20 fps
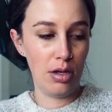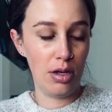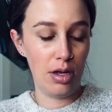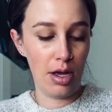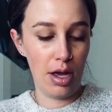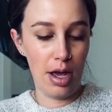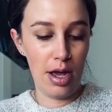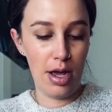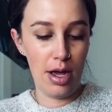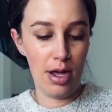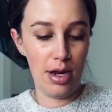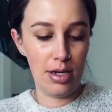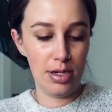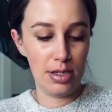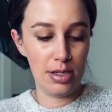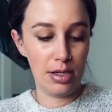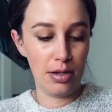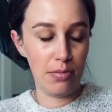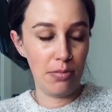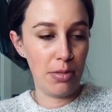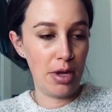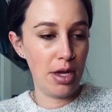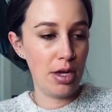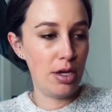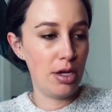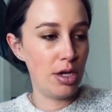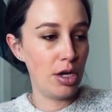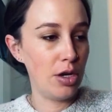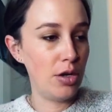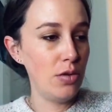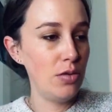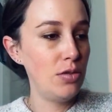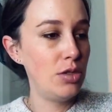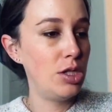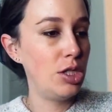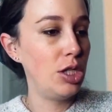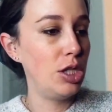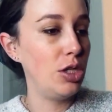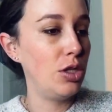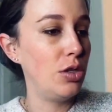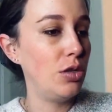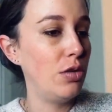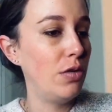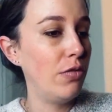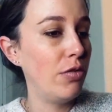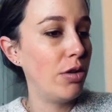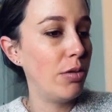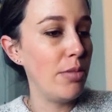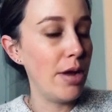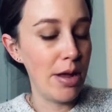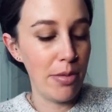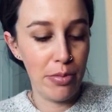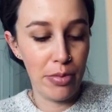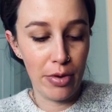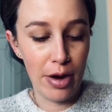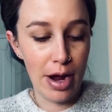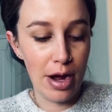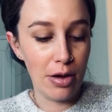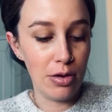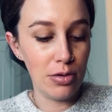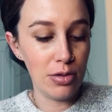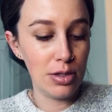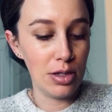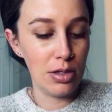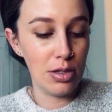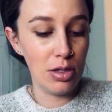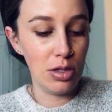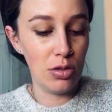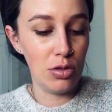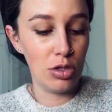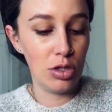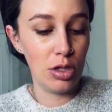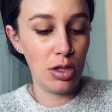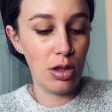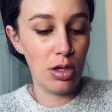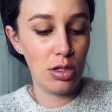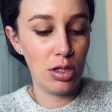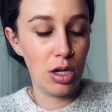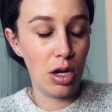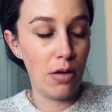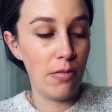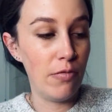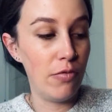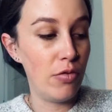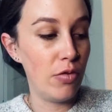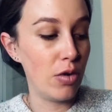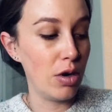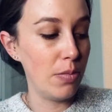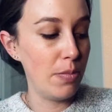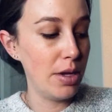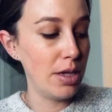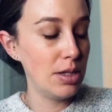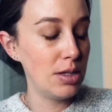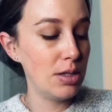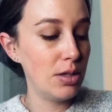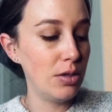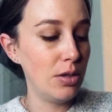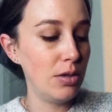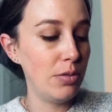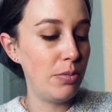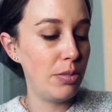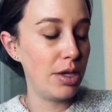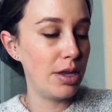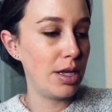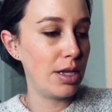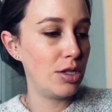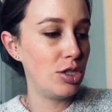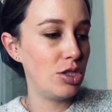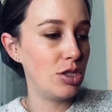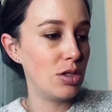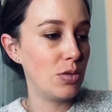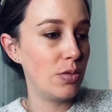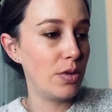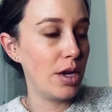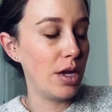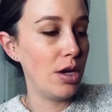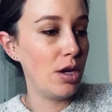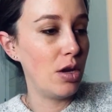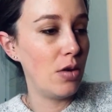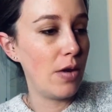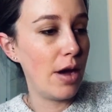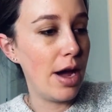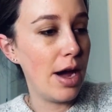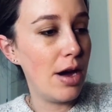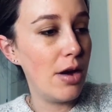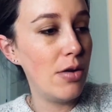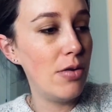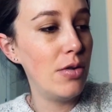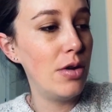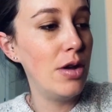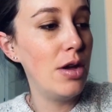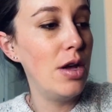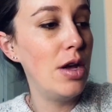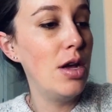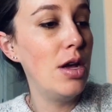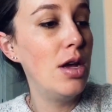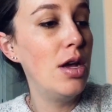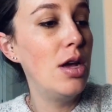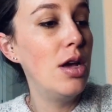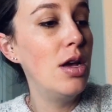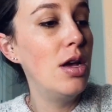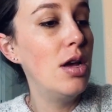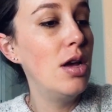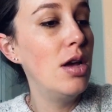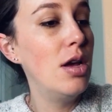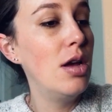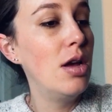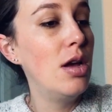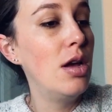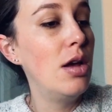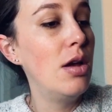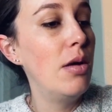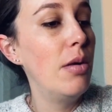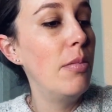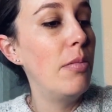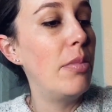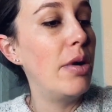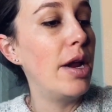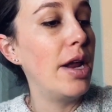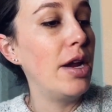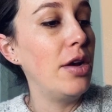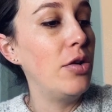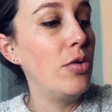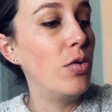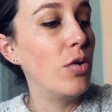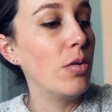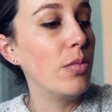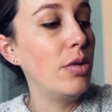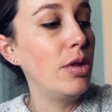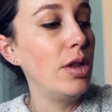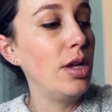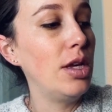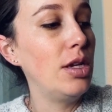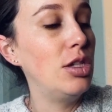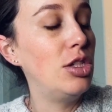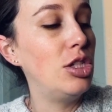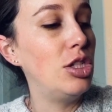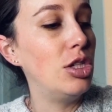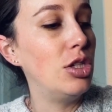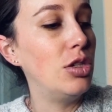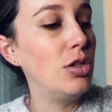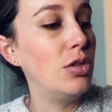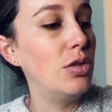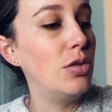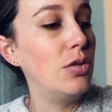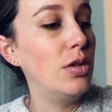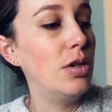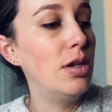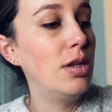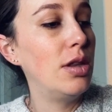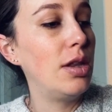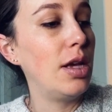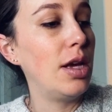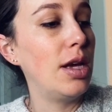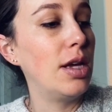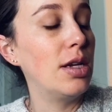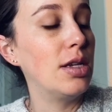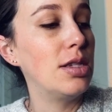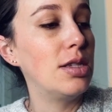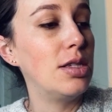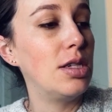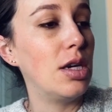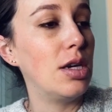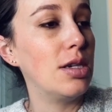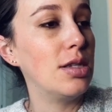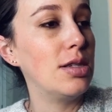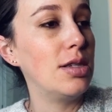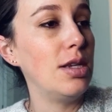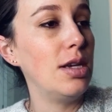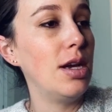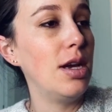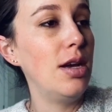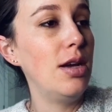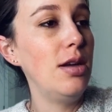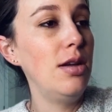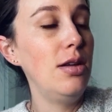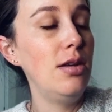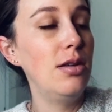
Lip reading: And my go-to for my brows is usually the Tom Ford pencil, but that's just when I go out. But I normally do the Anastasia